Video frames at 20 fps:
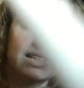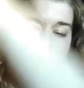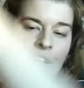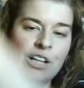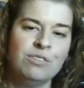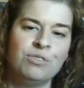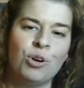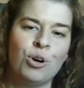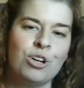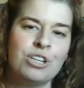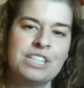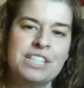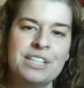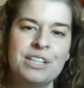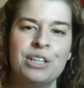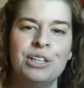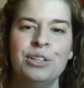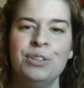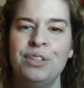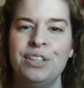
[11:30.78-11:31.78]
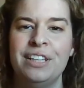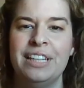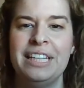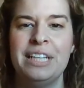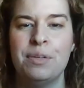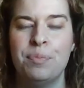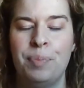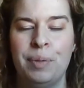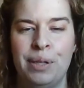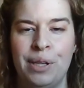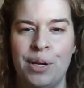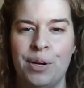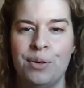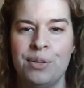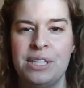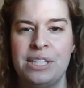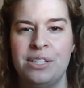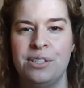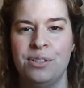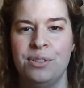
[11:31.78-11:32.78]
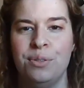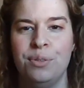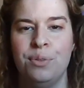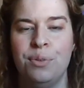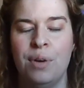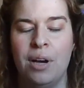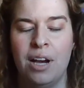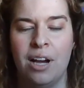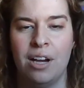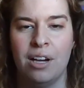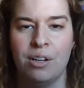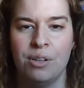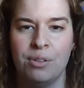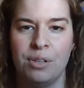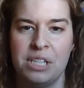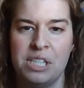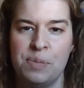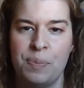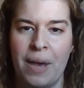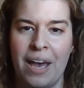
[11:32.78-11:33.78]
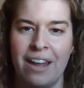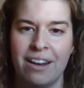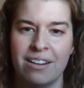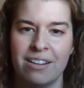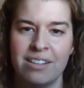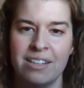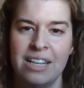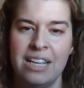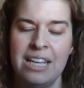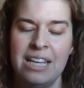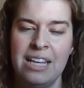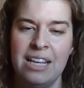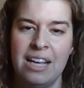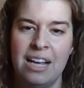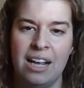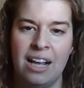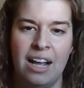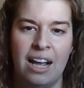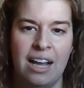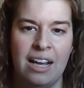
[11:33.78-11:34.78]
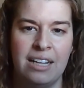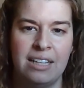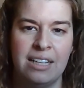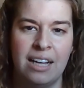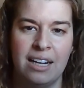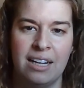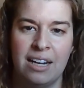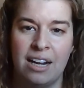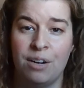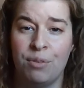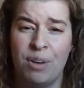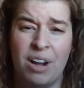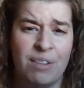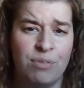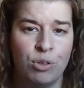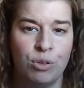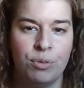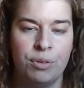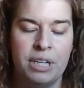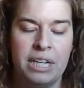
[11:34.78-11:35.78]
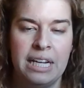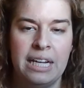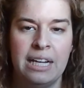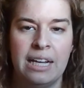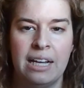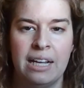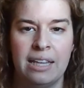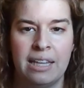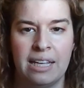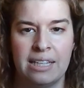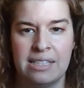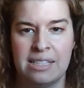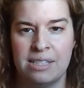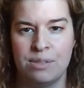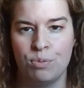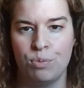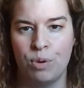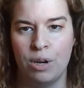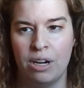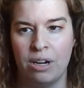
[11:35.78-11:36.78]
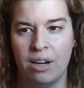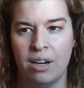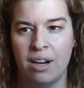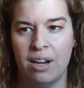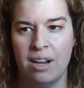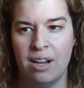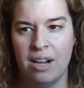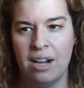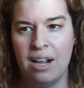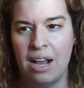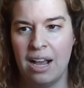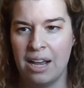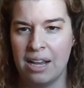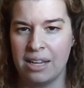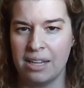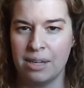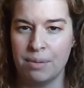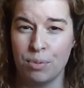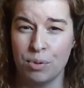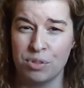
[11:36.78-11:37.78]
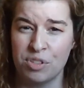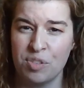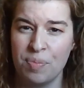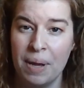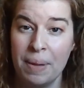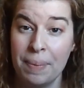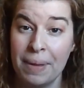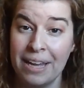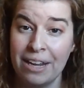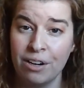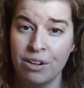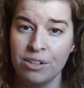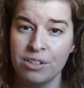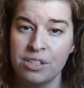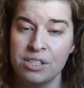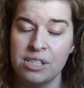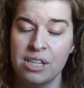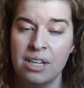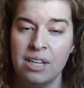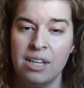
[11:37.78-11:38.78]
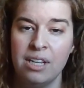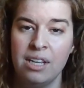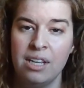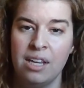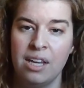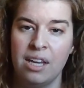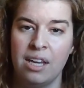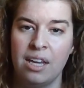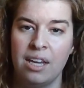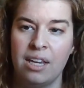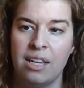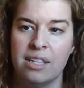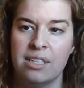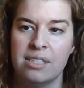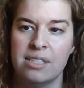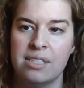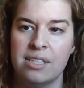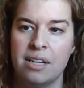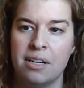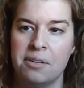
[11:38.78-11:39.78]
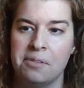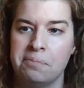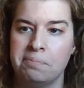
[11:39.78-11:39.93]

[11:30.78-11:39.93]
I'll of course include a link below to Hoki's pattern. I got it on Ravelry. That's where I get most of my patterns, and